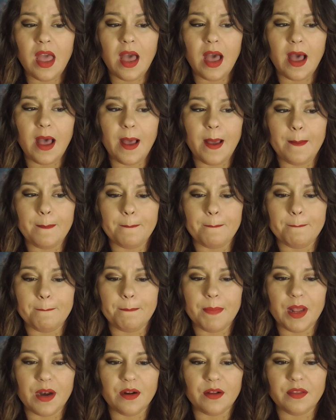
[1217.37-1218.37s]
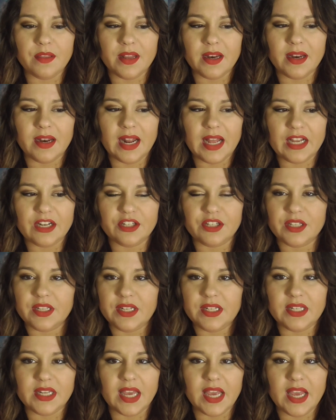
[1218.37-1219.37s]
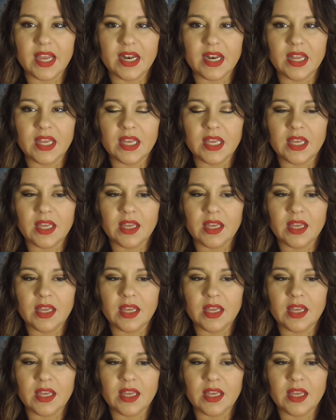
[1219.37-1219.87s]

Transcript: better than it actually did